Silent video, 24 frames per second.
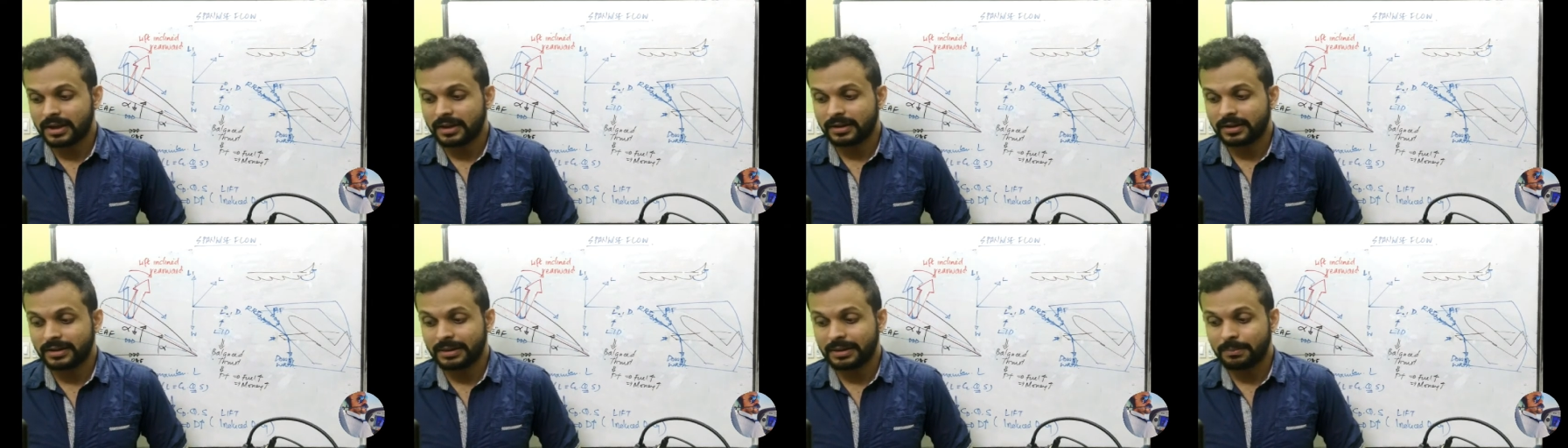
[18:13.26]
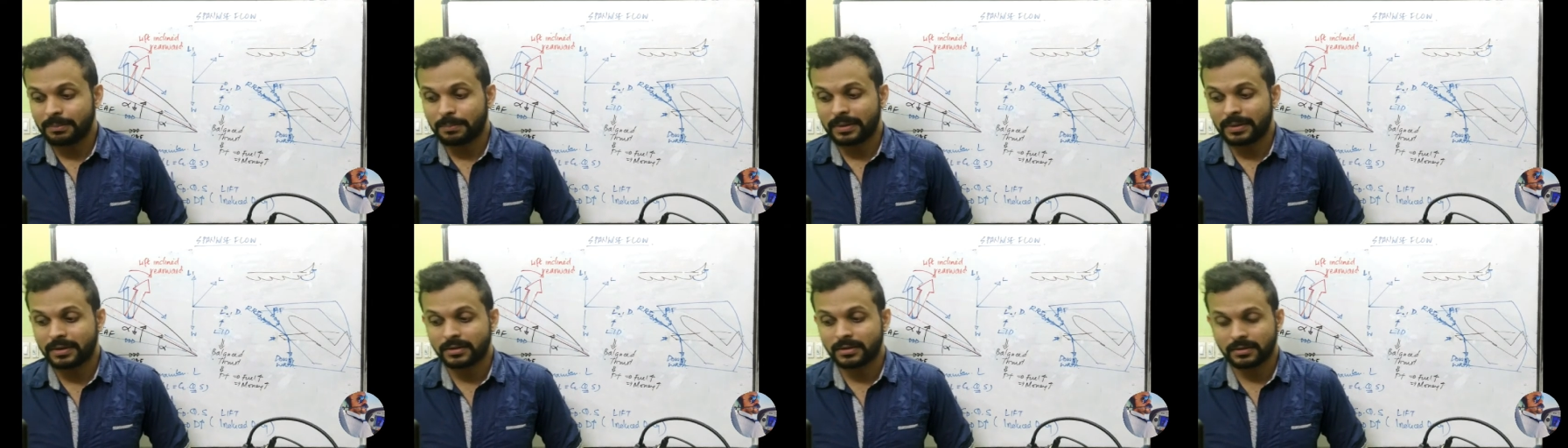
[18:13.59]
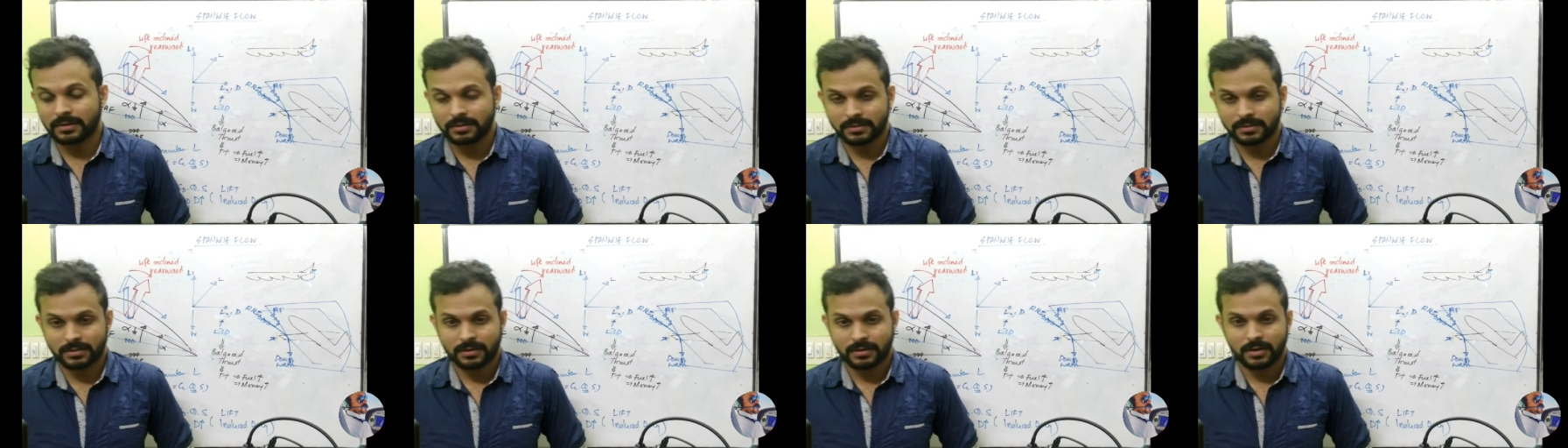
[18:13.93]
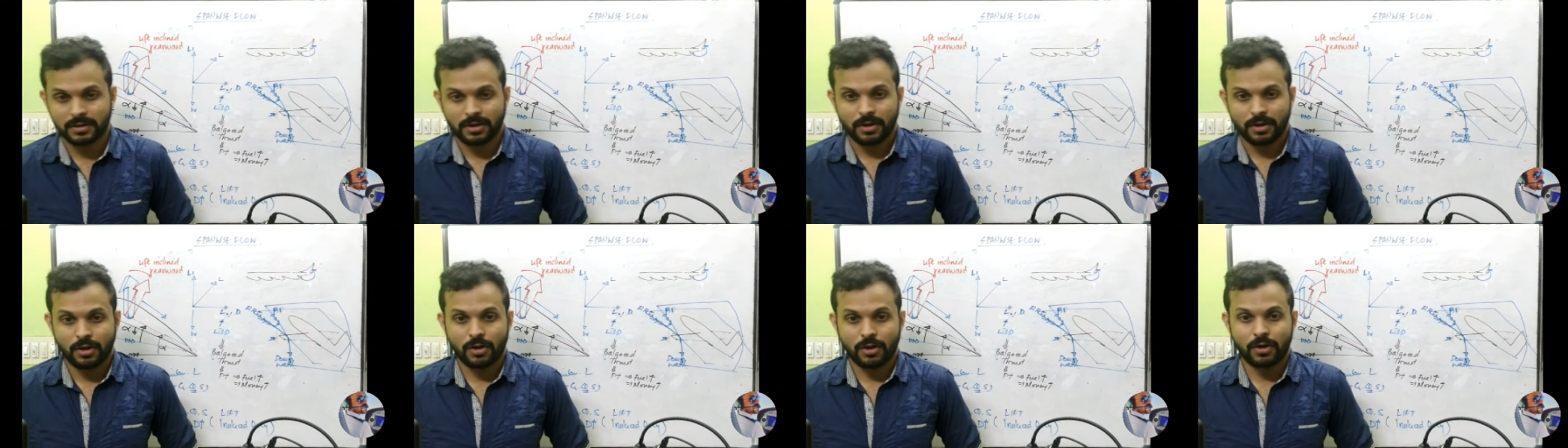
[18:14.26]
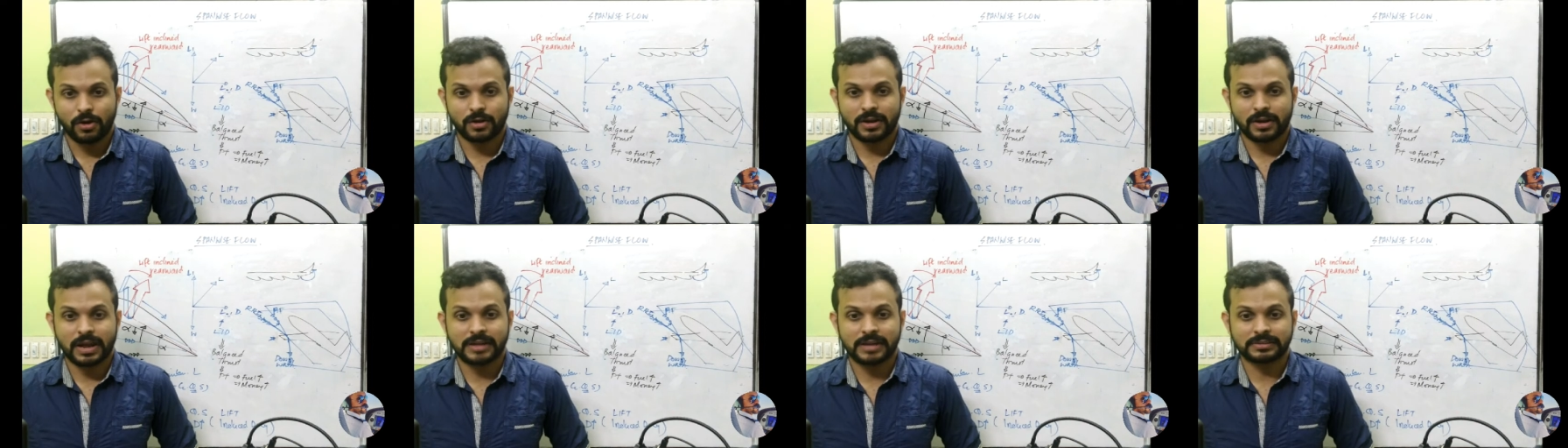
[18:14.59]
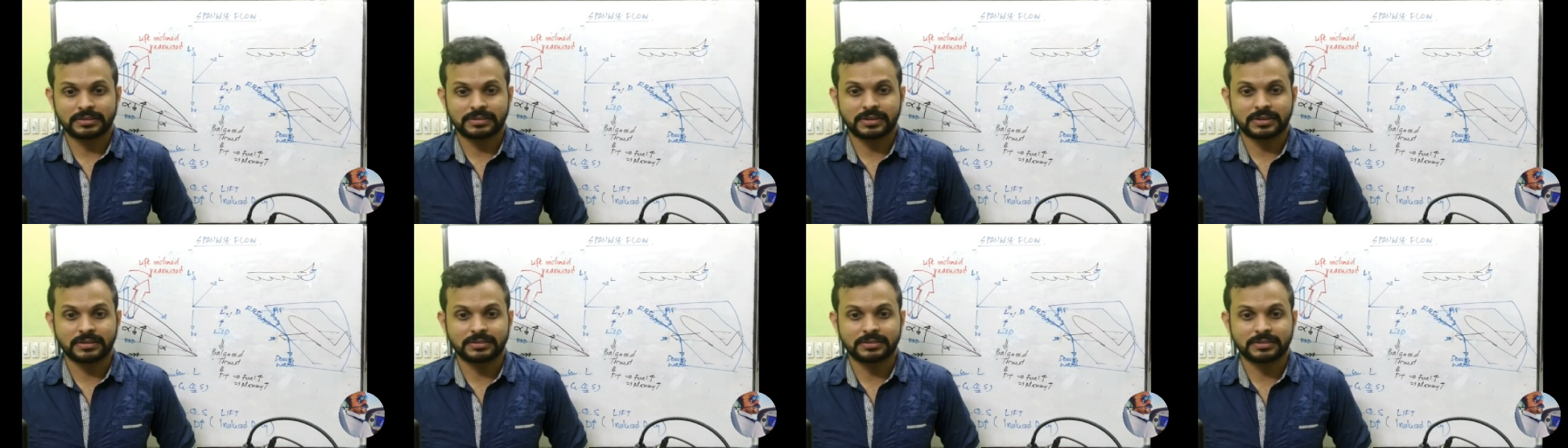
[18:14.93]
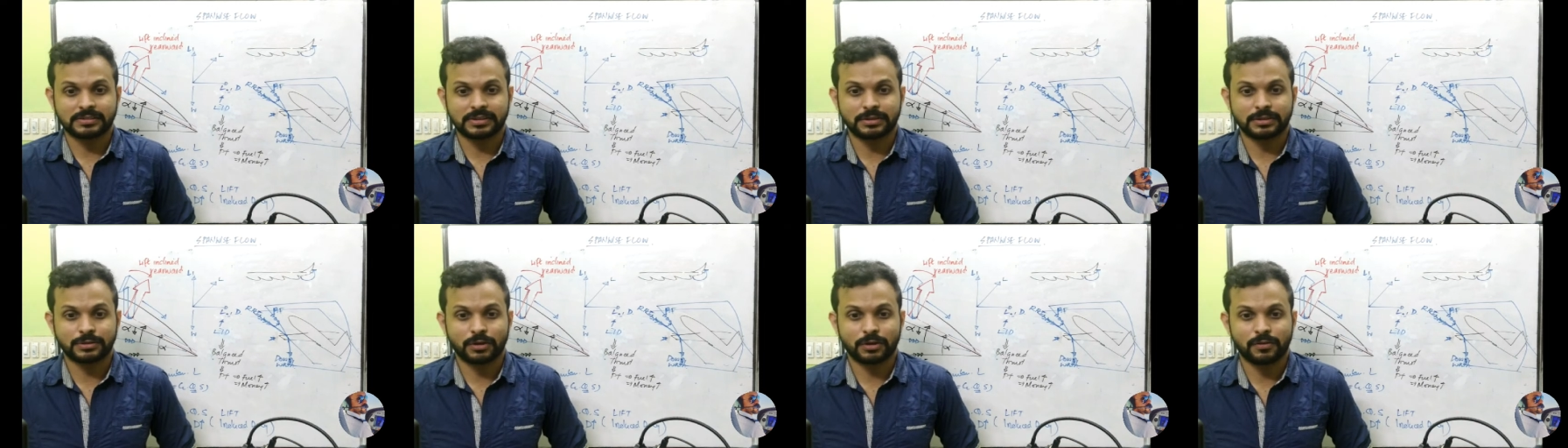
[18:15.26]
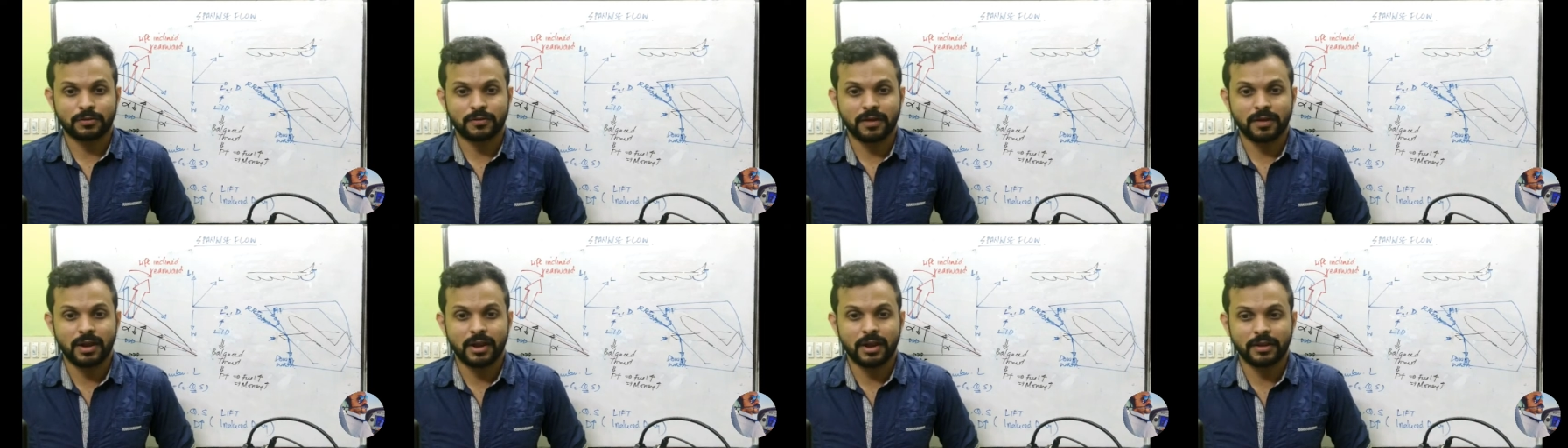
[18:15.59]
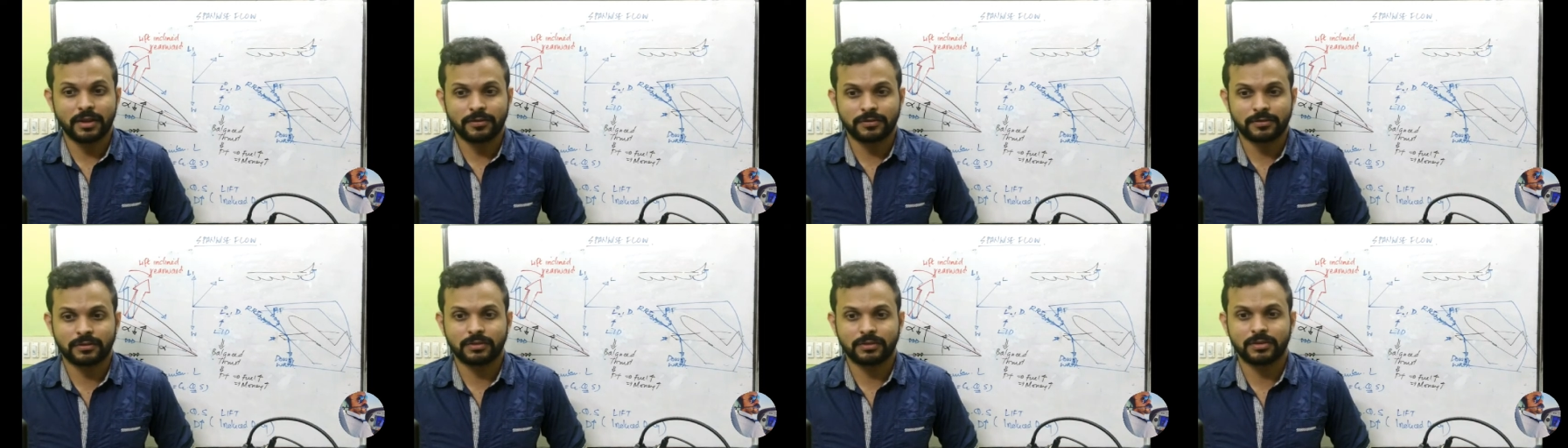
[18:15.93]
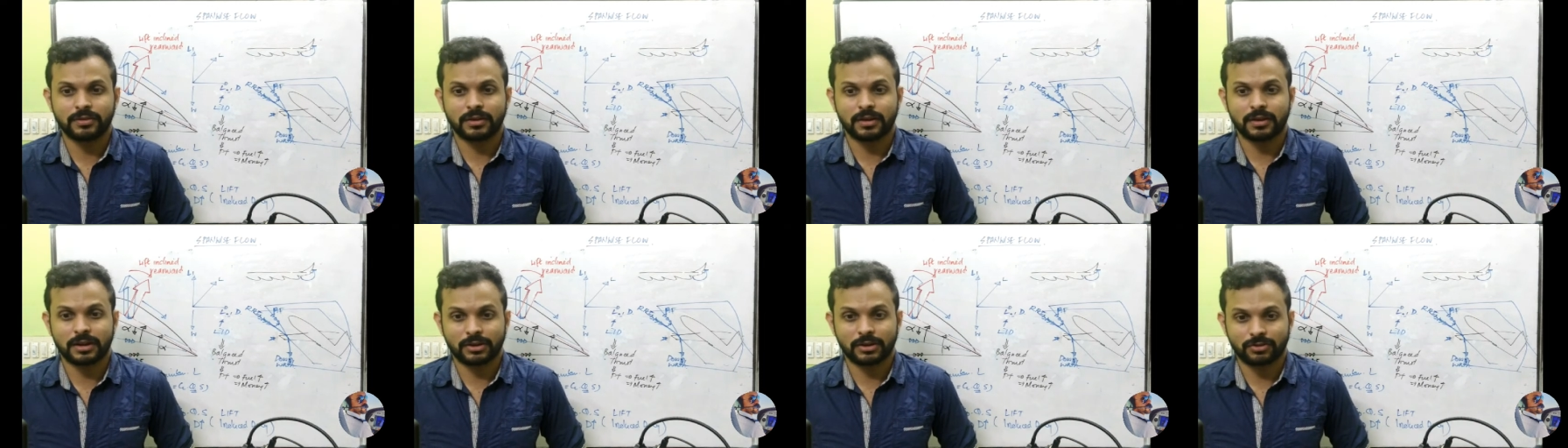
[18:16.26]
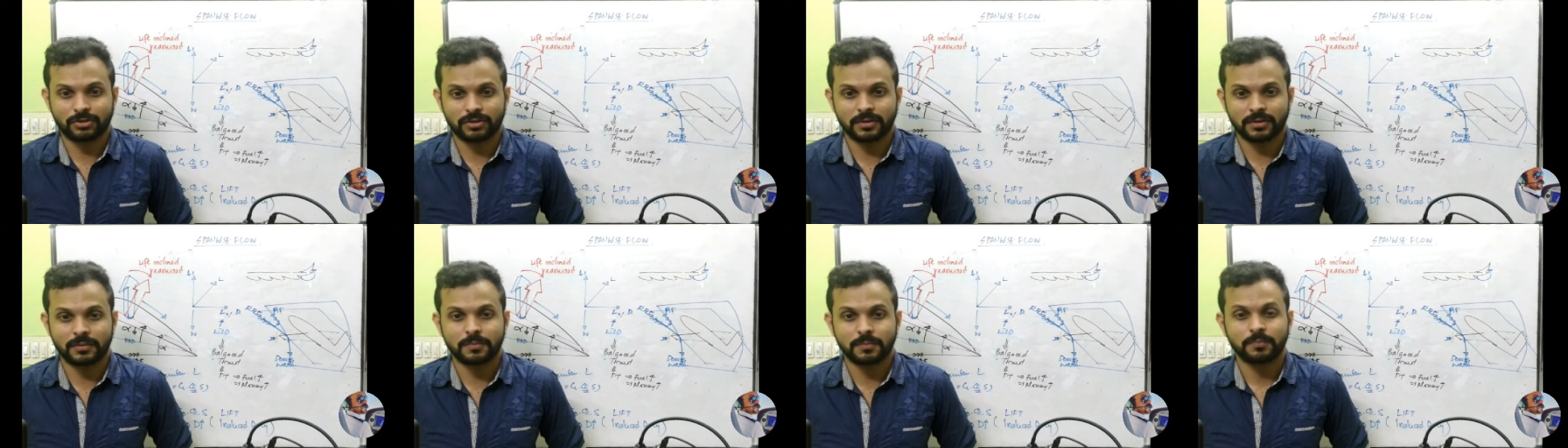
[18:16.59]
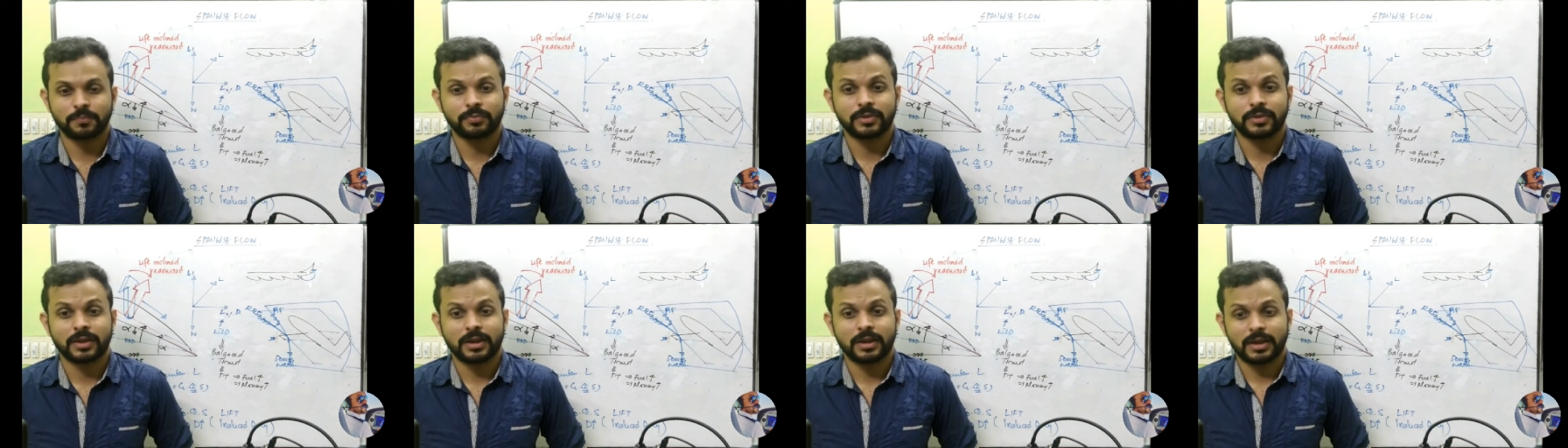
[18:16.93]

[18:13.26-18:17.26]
dependent or as a result of lift generation